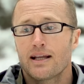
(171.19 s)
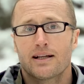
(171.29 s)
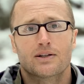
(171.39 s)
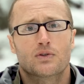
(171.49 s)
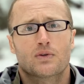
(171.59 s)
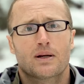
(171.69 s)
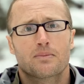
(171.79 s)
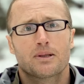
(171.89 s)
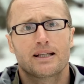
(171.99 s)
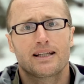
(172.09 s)

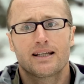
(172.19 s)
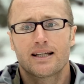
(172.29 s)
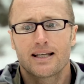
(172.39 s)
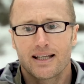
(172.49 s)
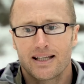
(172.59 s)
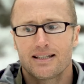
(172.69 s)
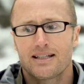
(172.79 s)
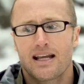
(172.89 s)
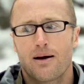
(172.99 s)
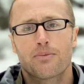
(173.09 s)
Incredibly
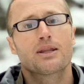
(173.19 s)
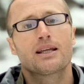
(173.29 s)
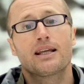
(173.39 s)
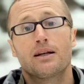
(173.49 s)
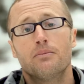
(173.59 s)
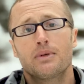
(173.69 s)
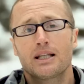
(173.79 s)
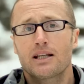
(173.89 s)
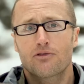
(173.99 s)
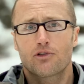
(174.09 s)
in-depth in a
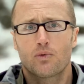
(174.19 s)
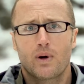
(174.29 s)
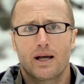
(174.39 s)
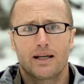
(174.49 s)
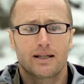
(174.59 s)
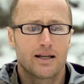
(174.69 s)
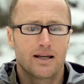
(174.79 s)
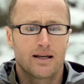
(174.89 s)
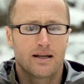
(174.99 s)
meaningful way,